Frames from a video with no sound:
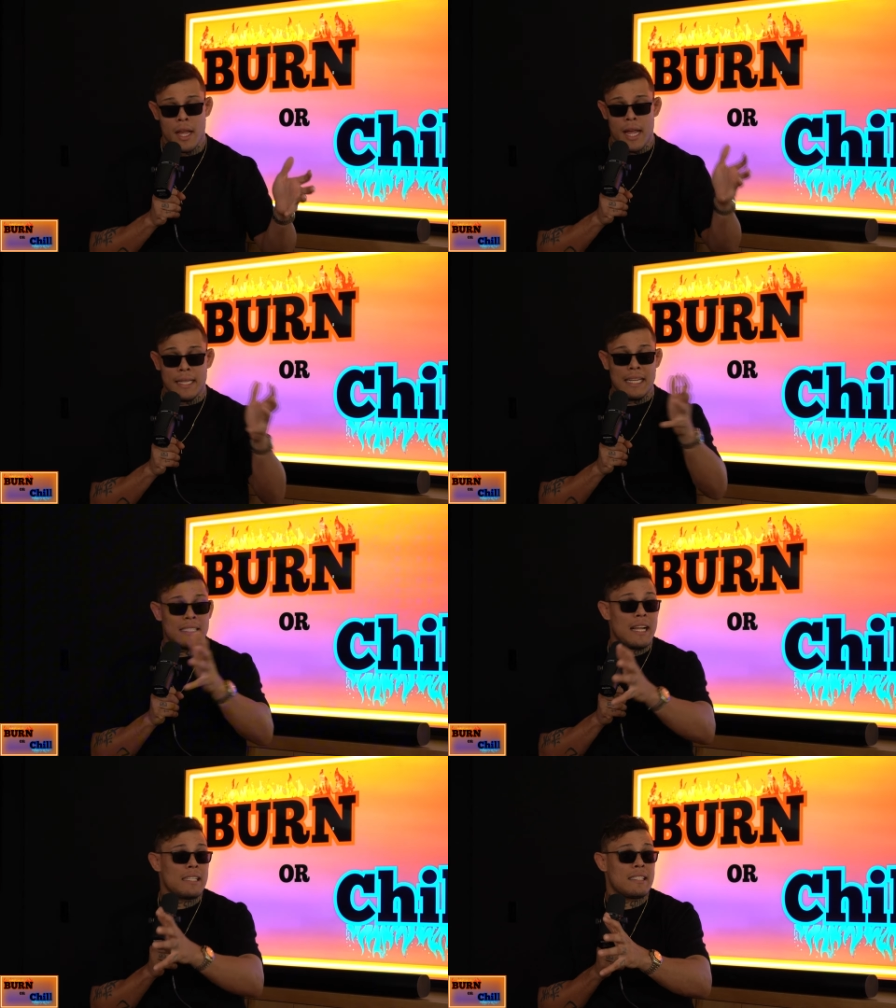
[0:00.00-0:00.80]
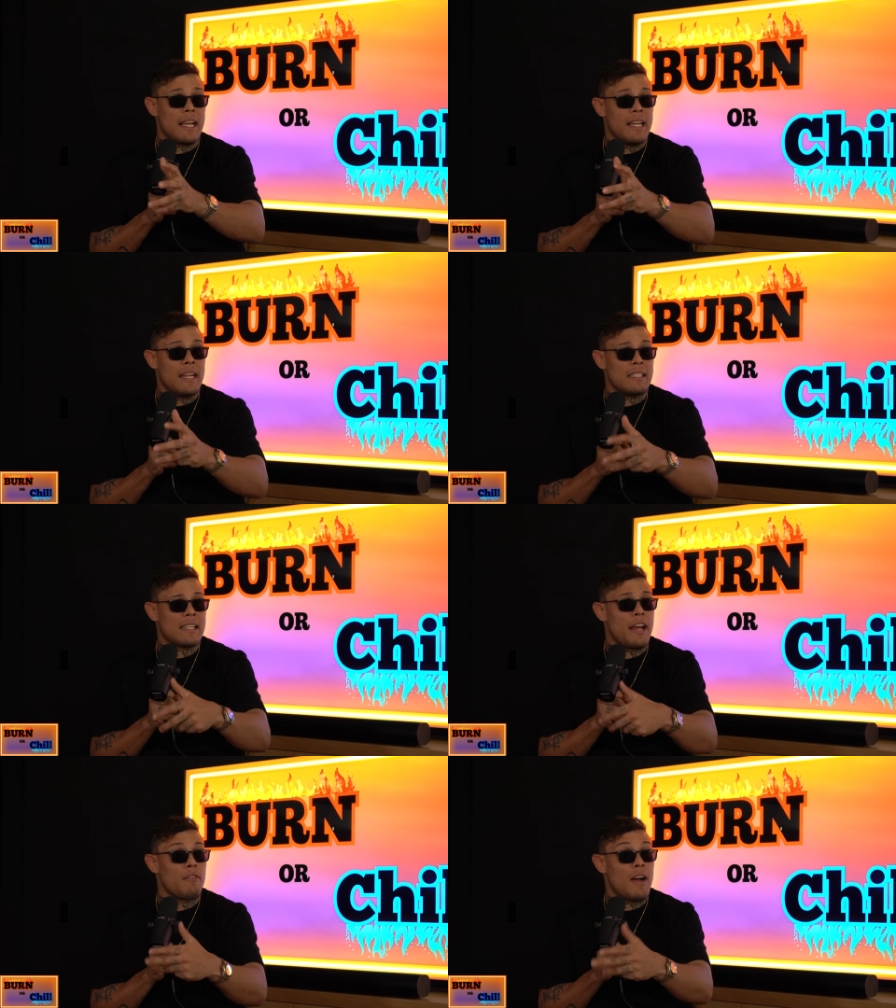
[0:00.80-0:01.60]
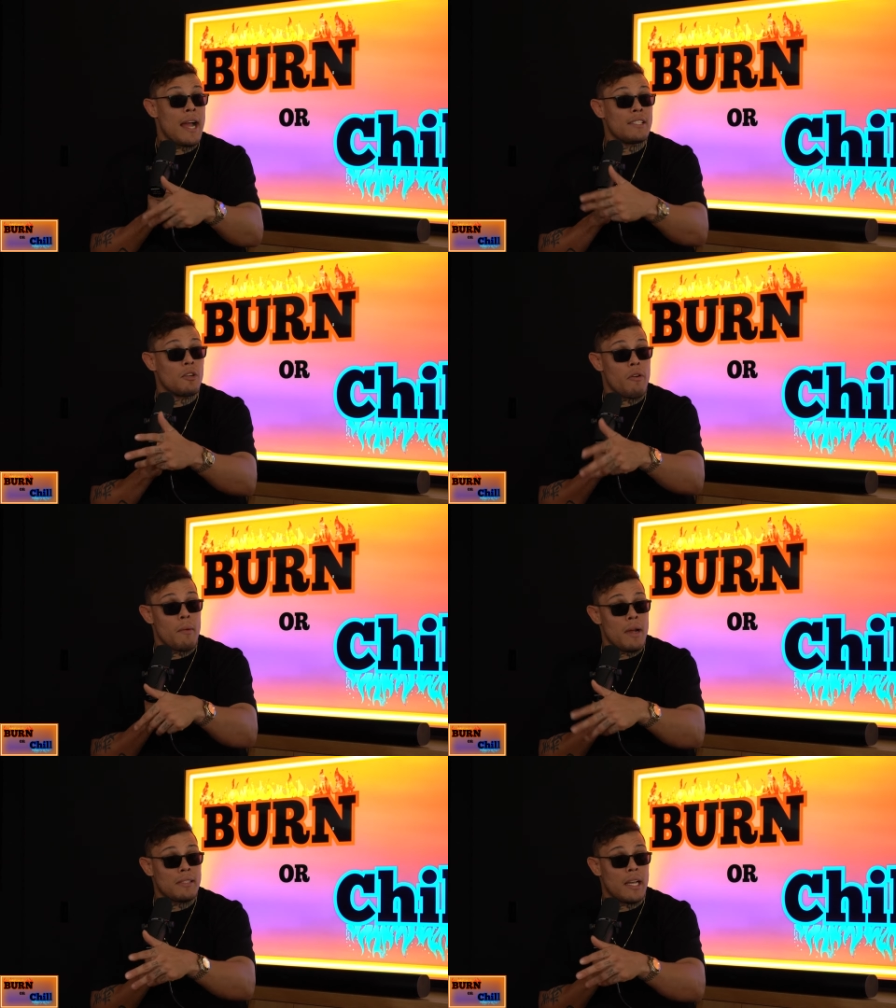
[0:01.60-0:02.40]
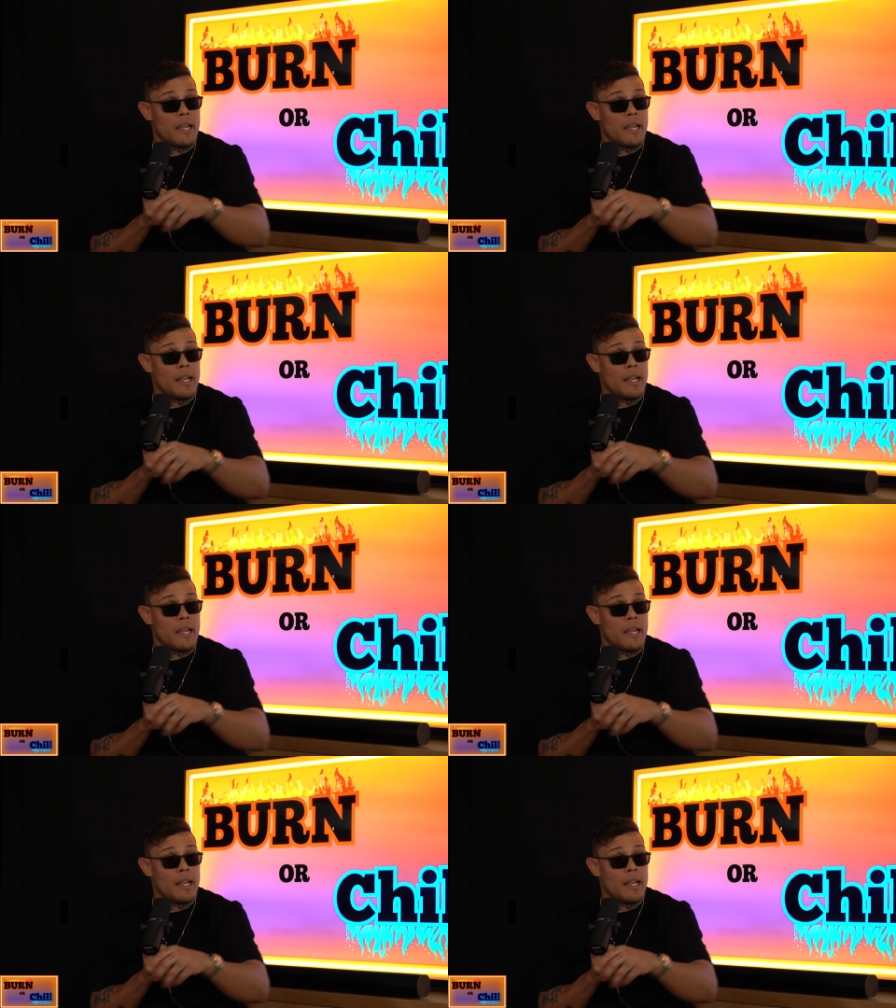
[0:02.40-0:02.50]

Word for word: And there's the acai that is kind of ice cream acai.